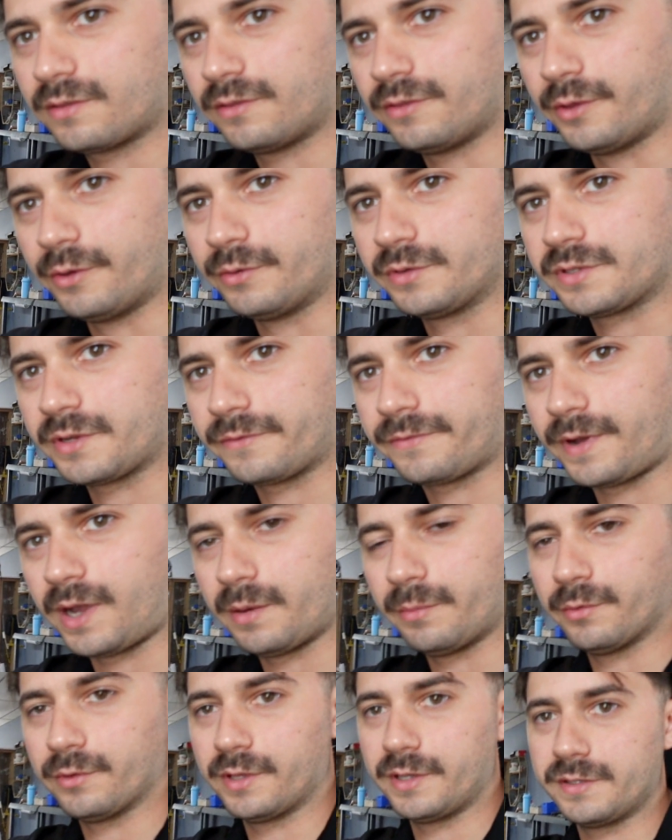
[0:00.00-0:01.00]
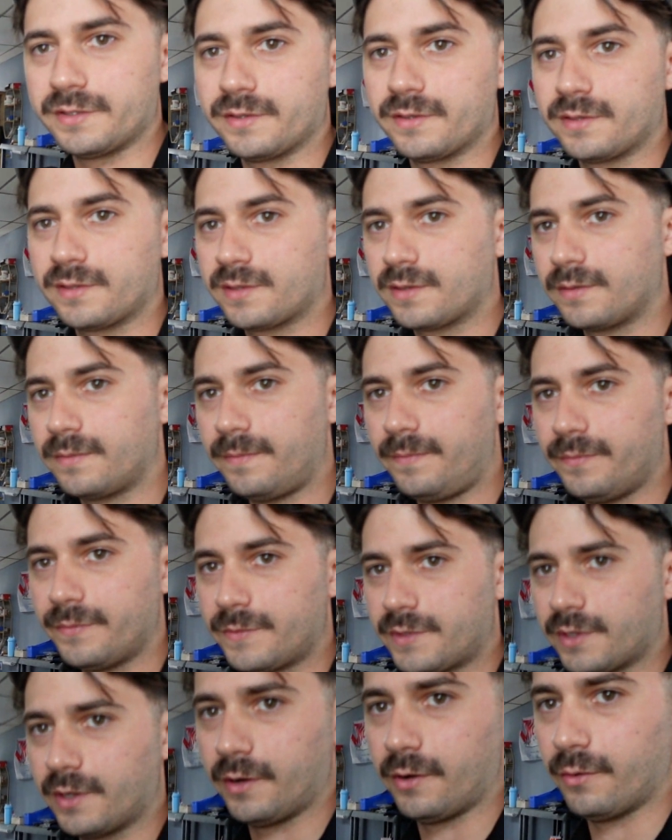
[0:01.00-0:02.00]
Those are fiber lasers.
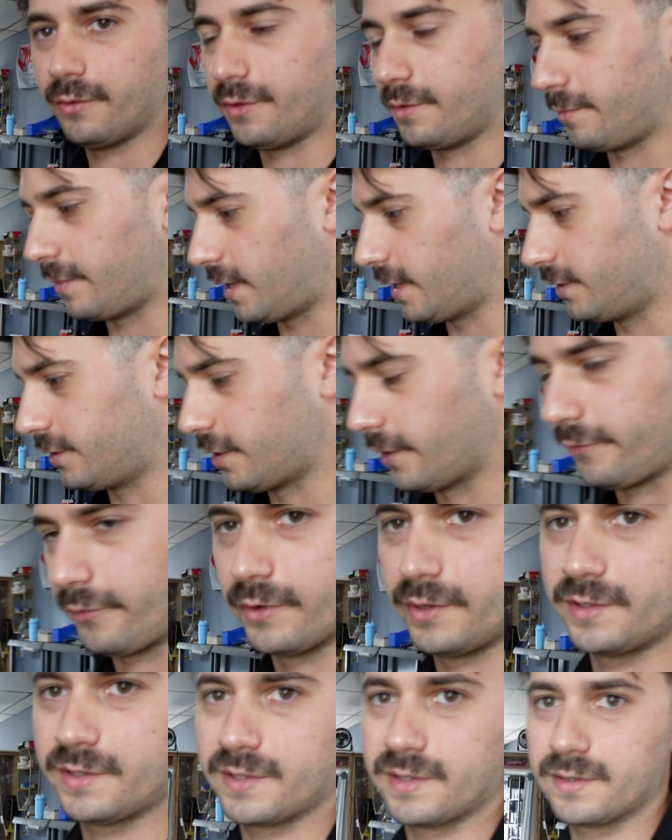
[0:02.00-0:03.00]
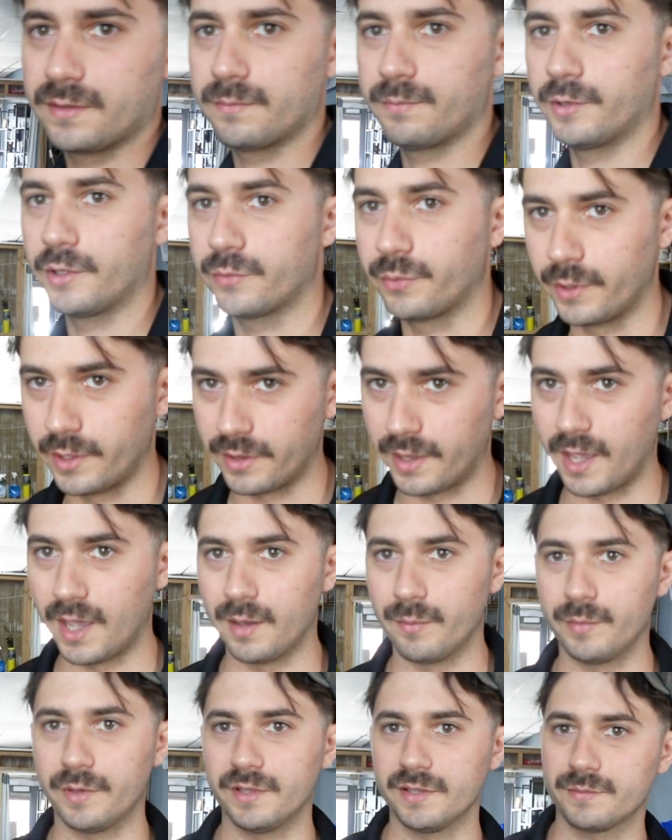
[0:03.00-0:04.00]
So the main difference between
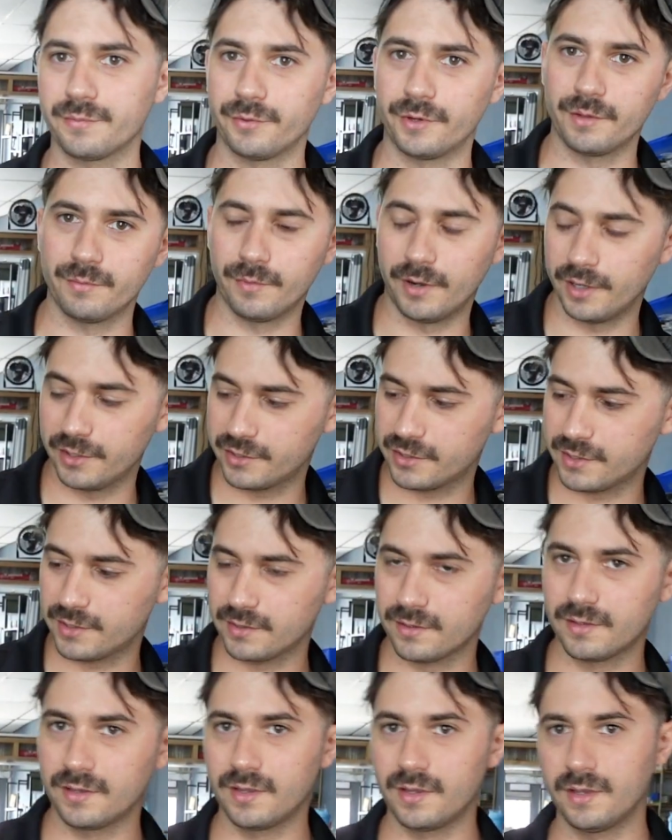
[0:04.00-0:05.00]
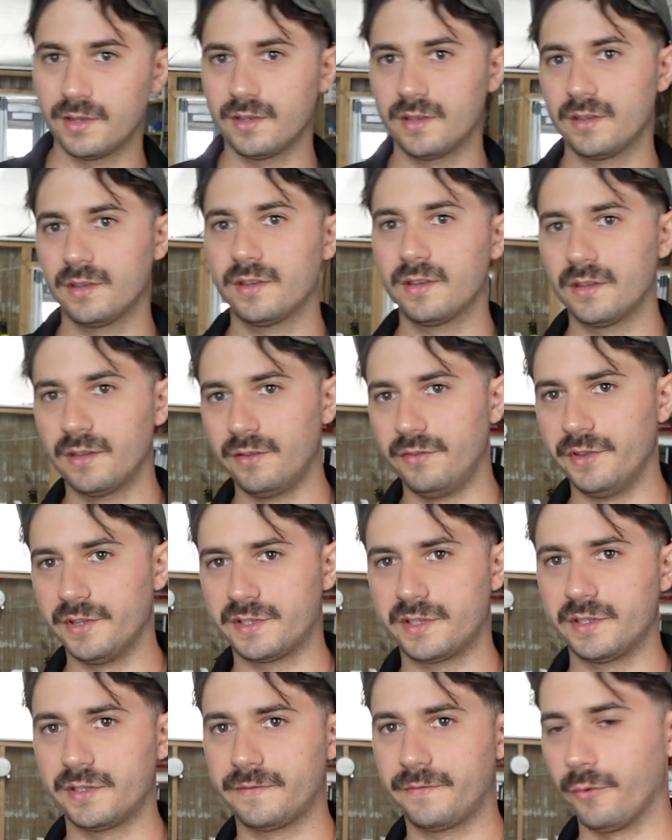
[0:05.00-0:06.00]
them is pretty much
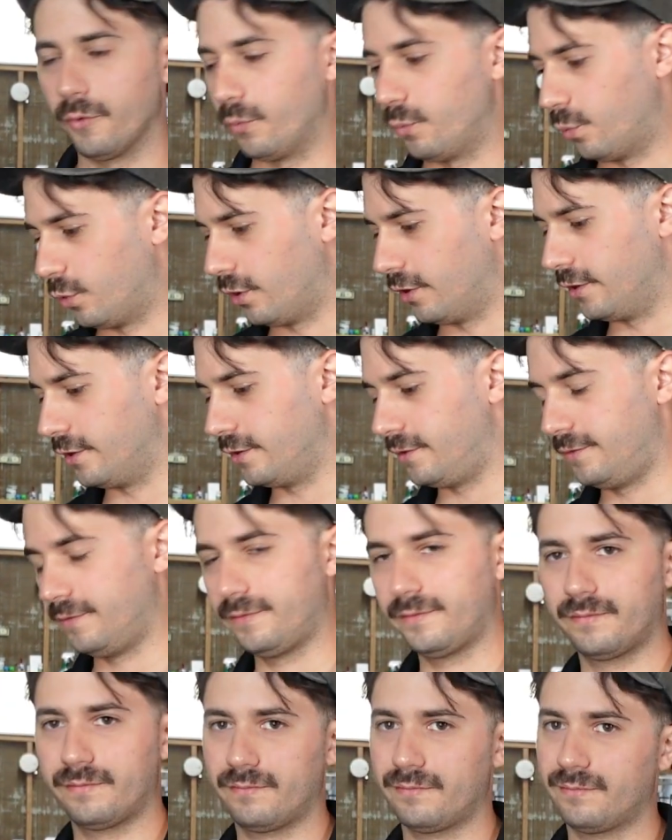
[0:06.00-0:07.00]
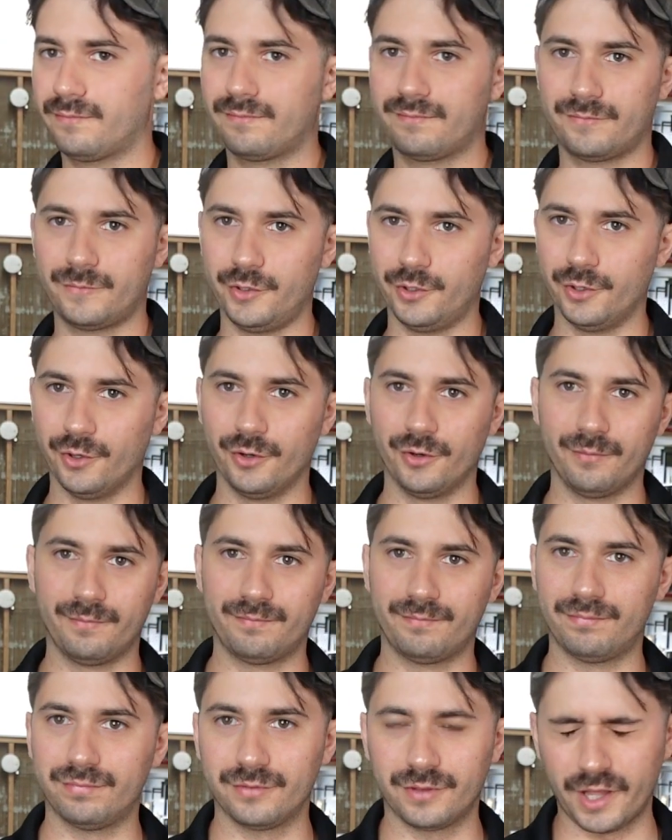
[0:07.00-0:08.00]
this is for wood, your
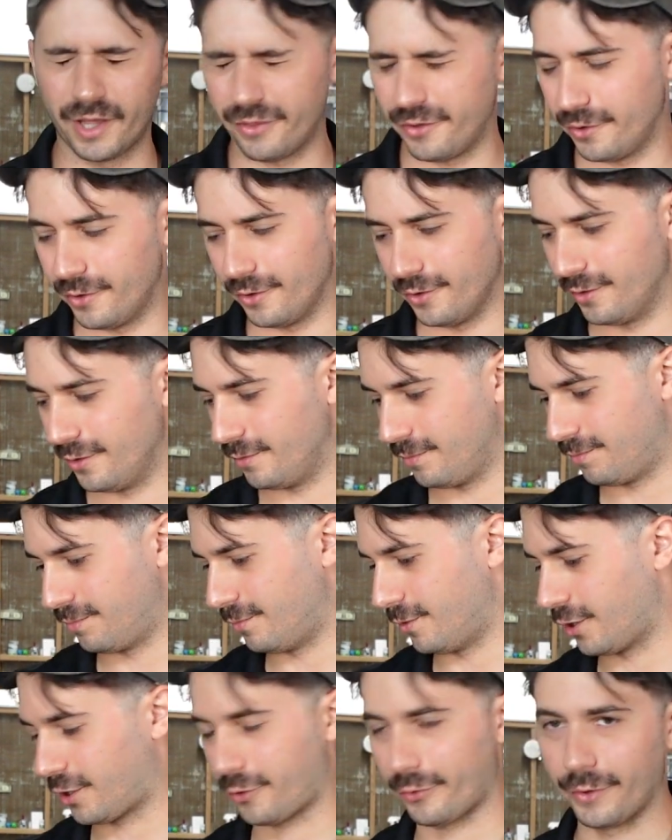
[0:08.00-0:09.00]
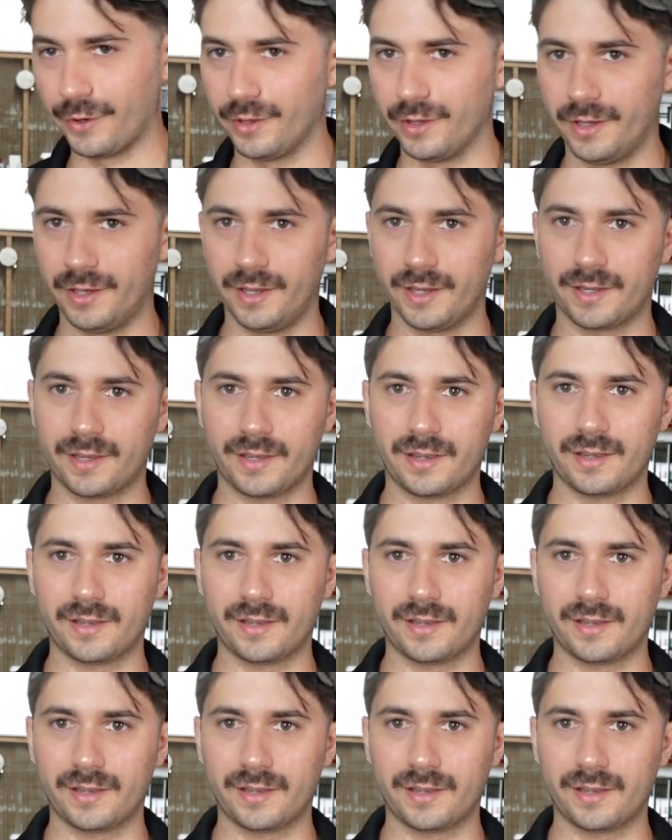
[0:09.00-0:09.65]
leather, acrylic,